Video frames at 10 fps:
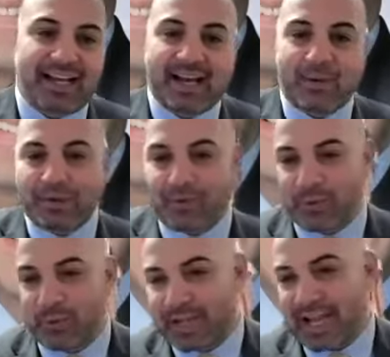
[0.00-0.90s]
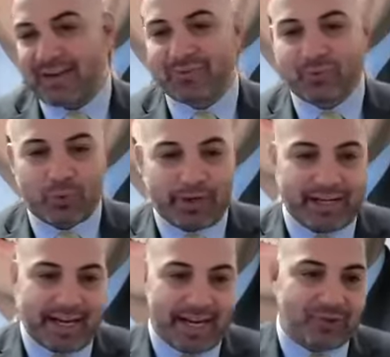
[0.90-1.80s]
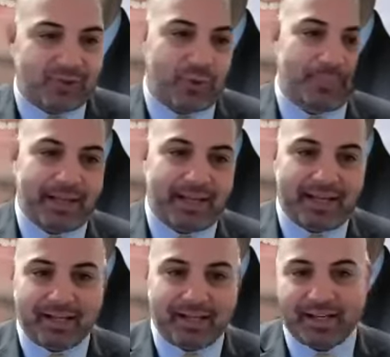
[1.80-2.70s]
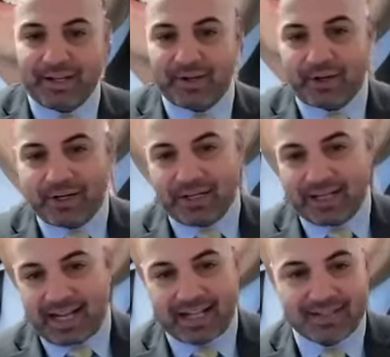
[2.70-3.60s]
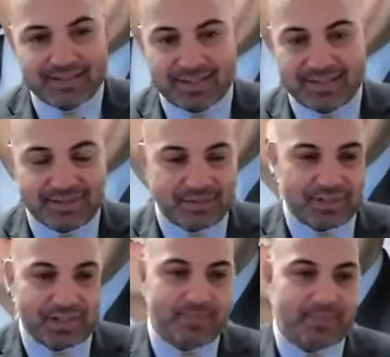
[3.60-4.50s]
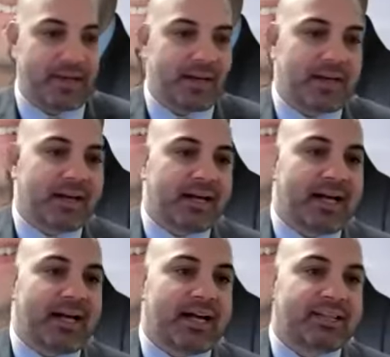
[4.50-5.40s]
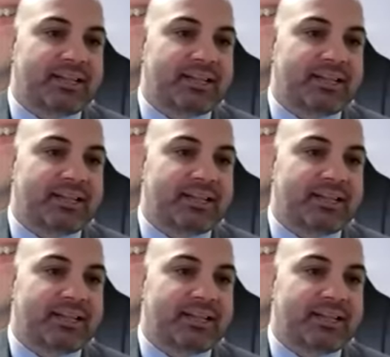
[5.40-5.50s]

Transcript: I went through the F1, H1B, green card, and citizenship. I